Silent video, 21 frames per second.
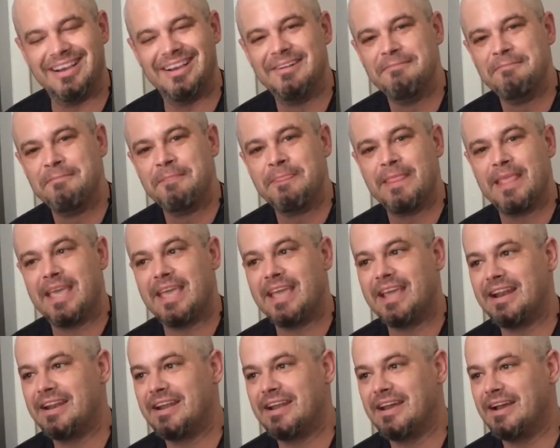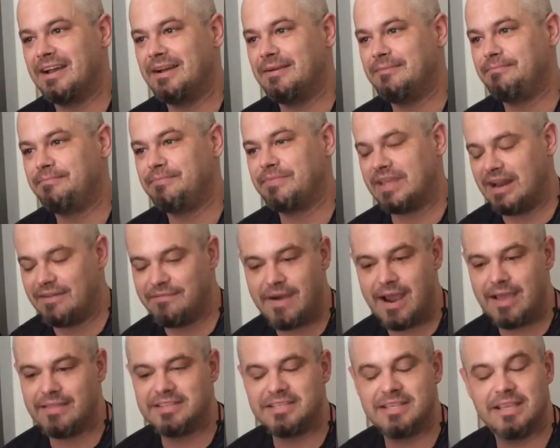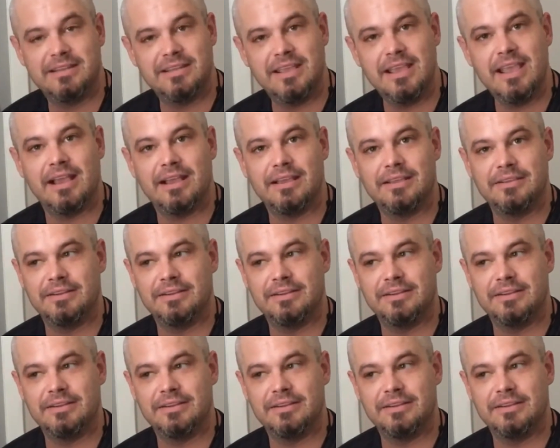Just start driving nails with your head.